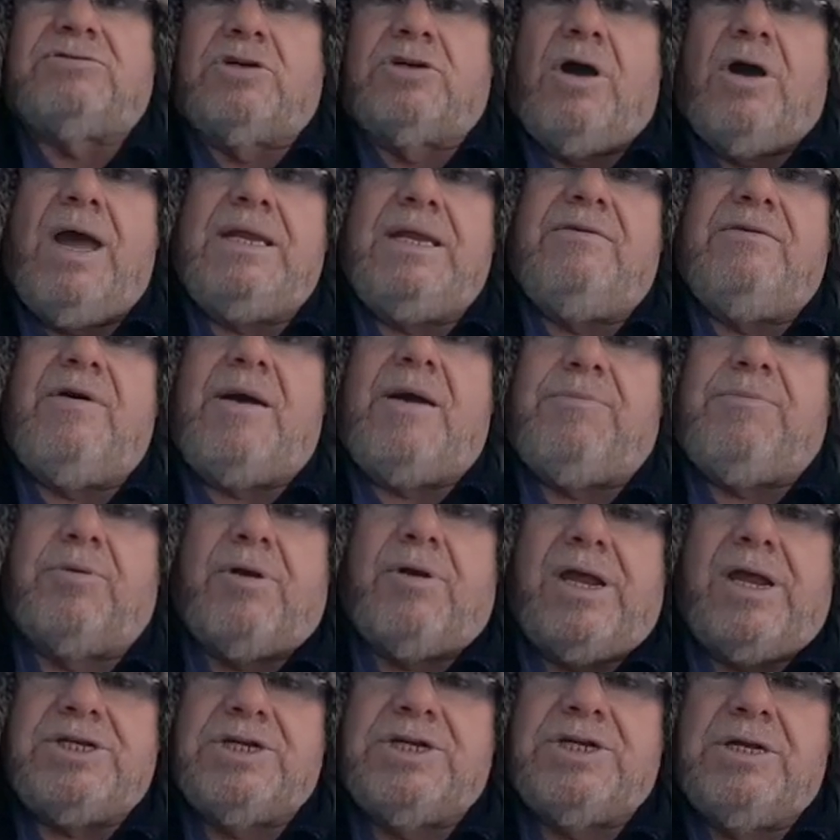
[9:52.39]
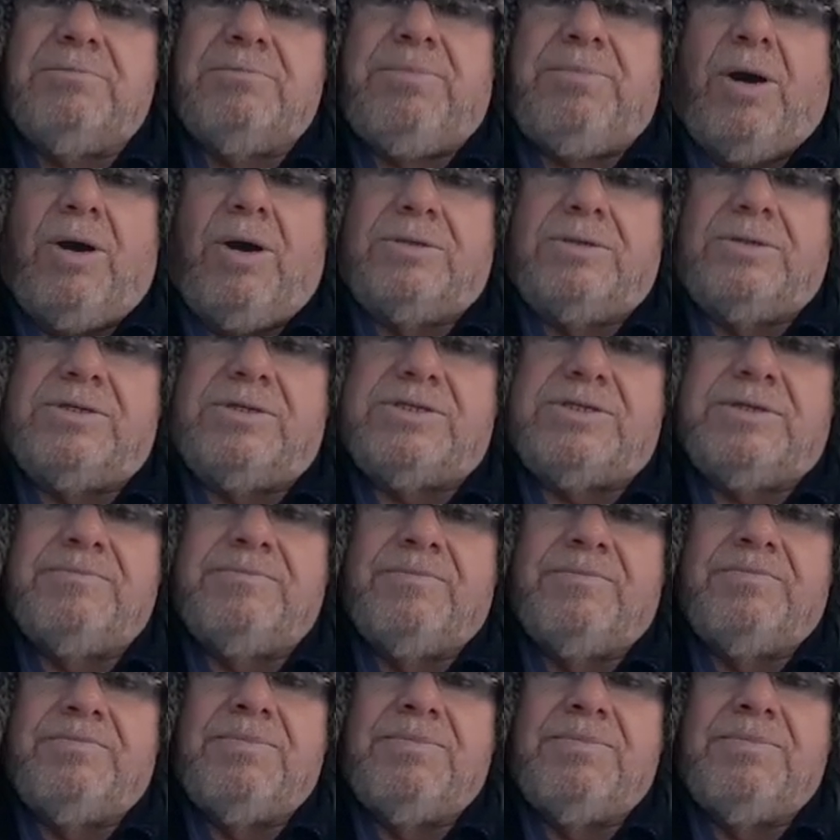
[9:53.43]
tried evaporation ponds